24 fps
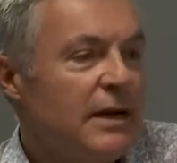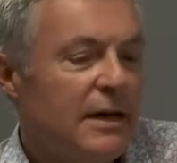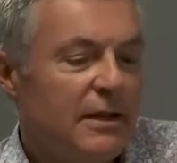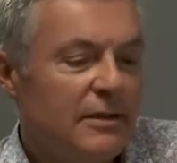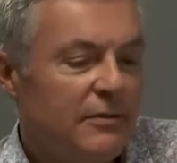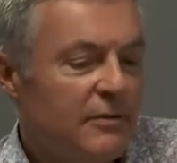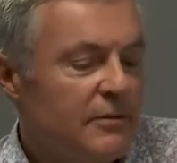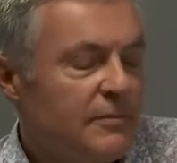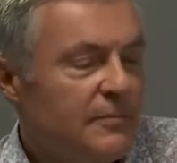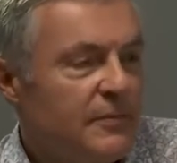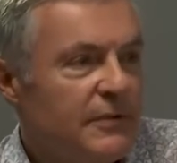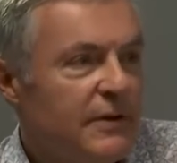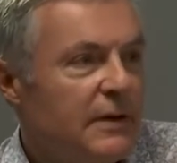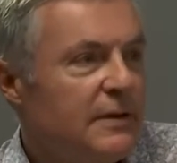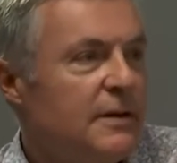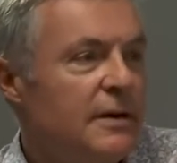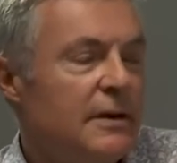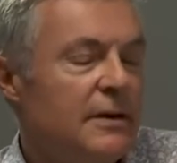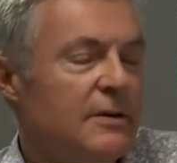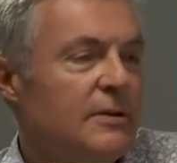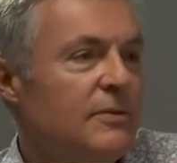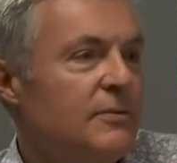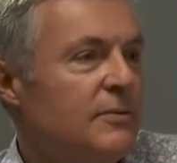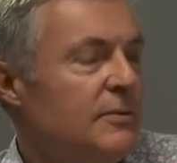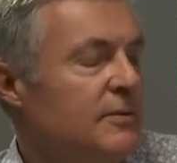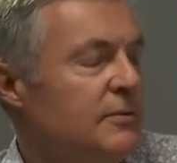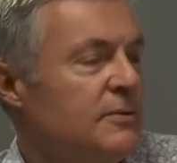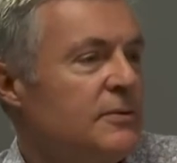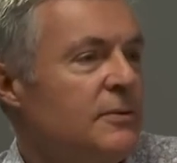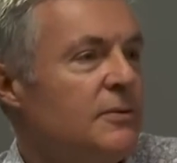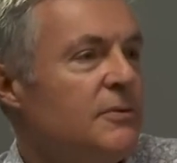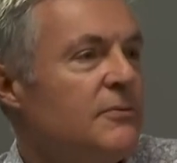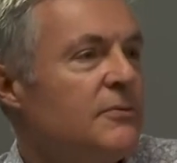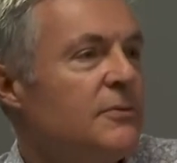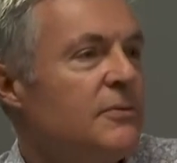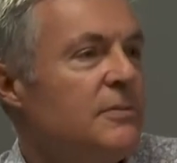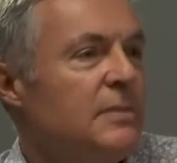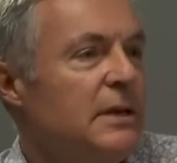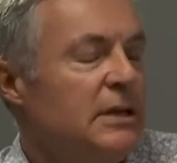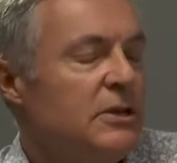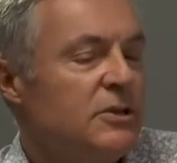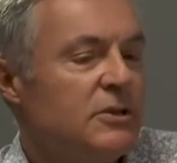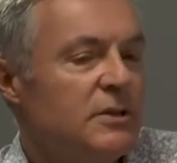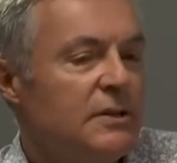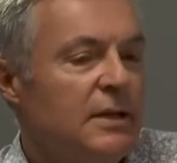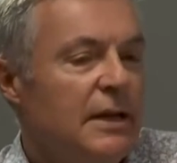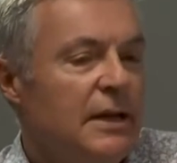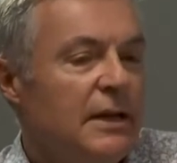Atoms are also
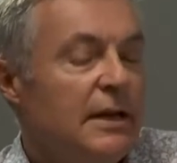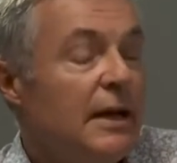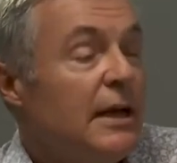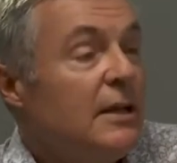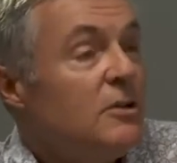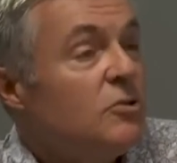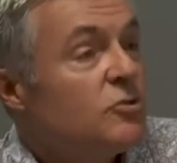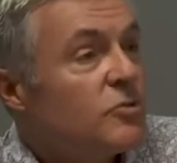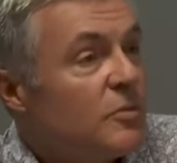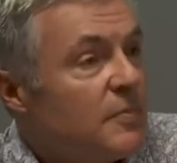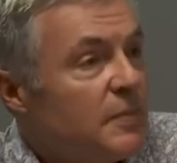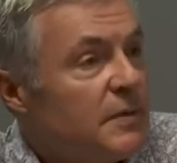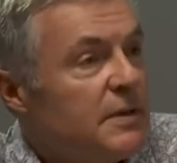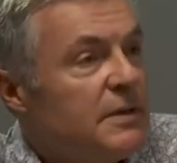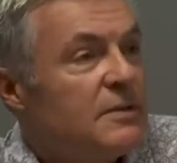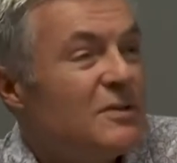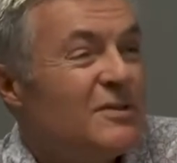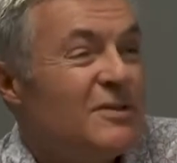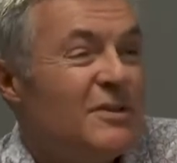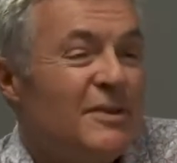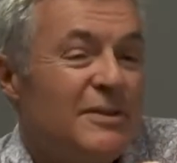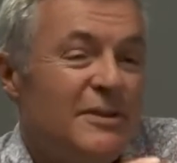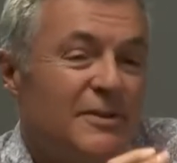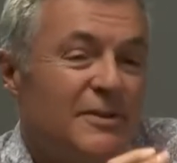information. Entropy is